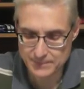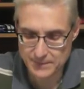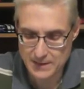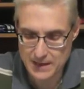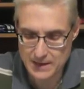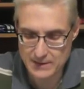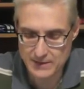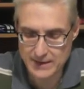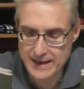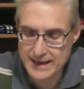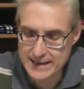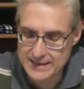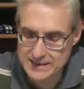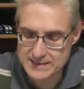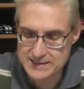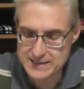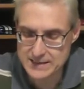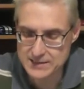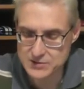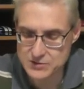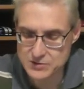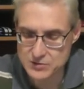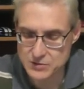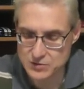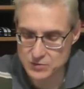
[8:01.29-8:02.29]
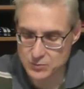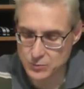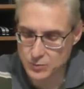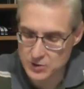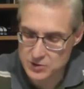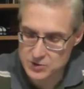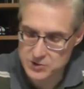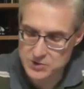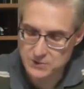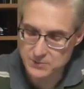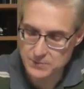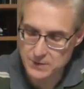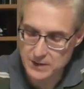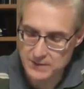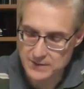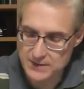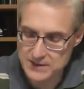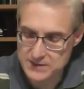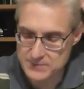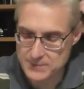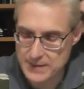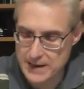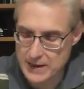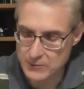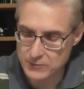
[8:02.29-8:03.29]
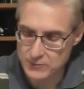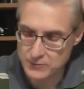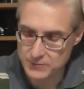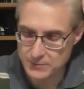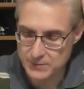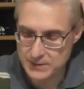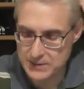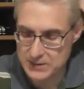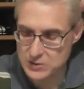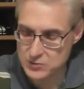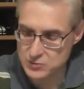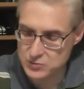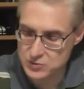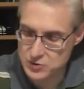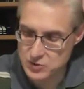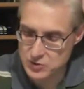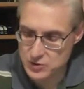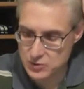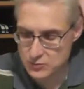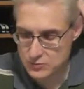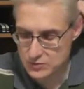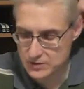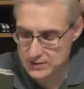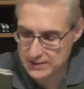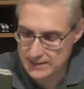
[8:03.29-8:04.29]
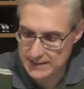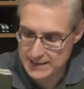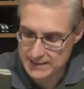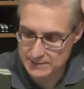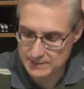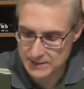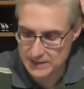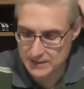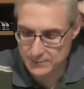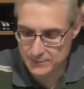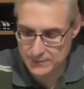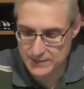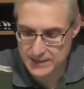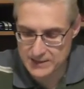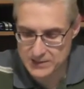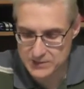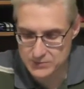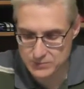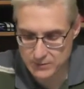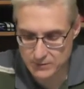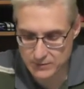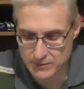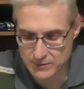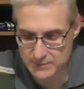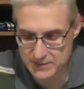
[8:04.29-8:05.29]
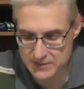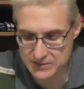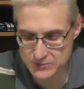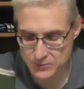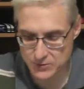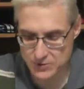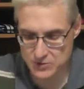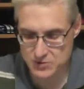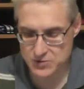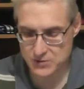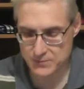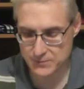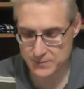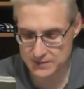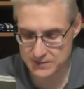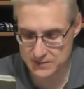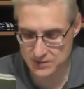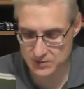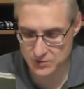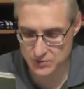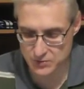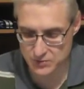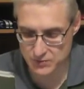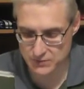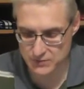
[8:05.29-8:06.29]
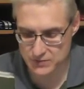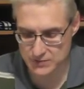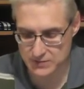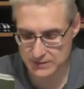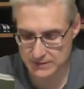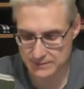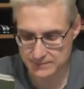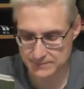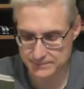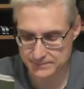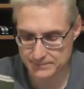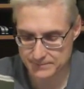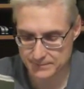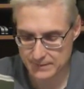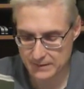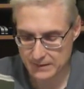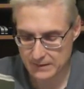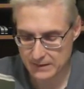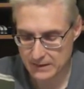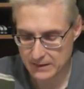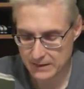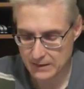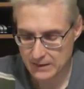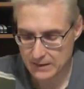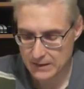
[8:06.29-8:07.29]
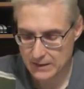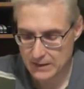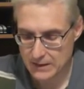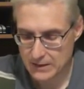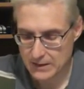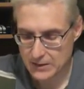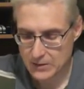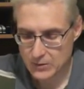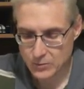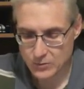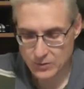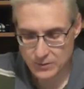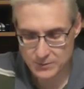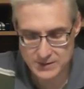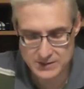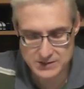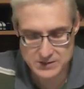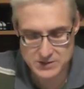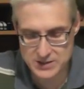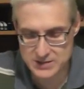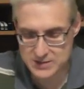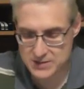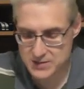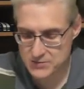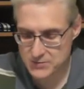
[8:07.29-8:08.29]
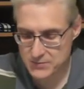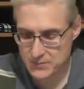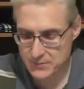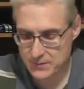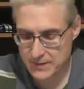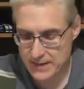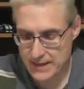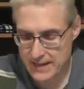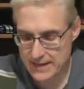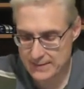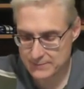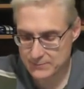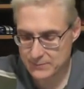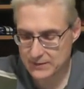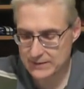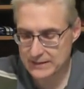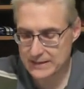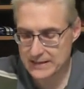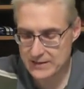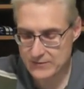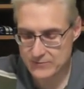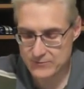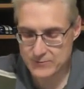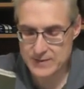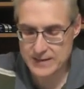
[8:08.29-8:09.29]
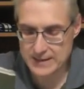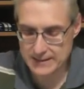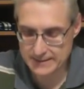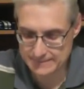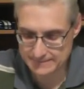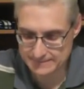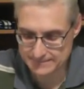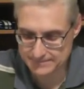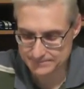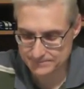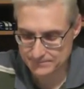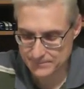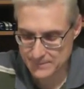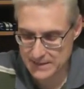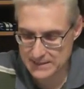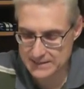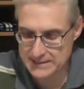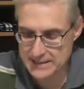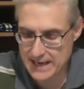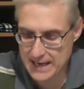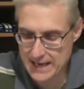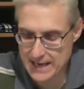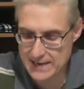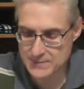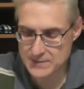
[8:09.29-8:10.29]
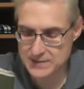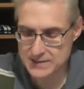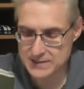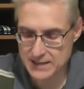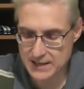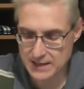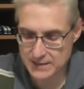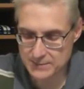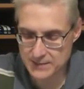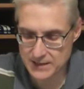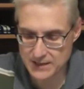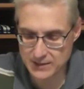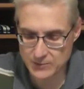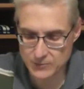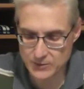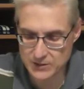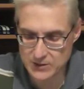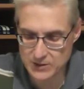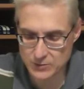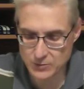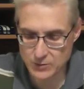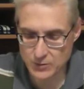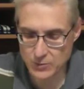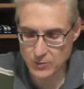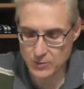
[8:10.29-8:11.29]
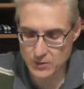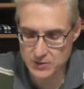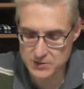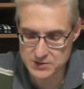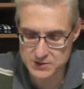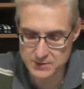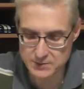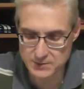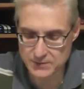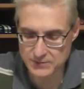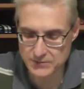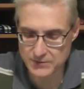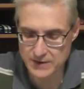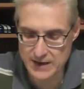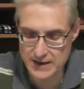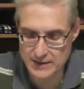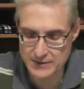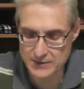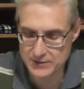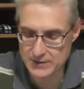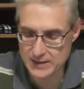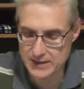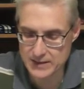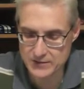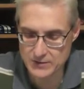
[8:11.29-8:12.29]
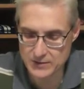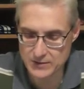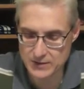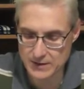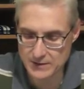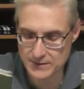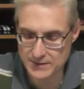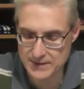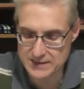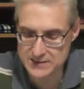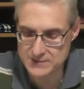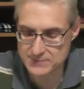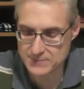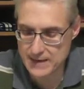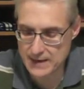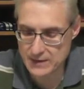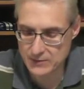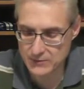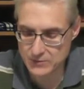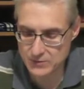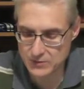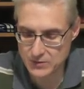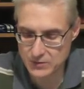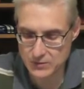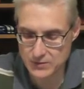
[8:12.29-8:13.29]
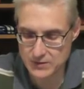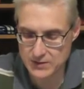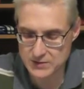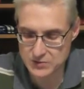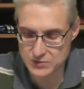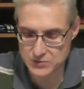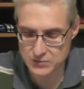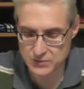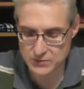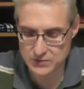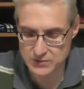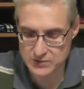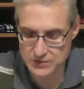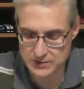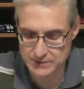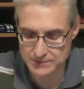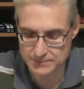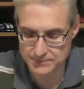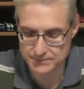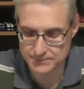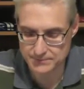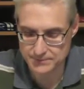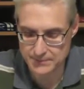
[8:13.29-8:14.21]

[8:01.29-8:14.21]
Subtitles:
Our ancestors worshipped on this mountain, but you Jews claim that the place where we must worship is in Jerusalem." "Woman," Jesus replied, "believe me, a time is coming when you will worship the Father neither on this mountain nor in Jerusalem.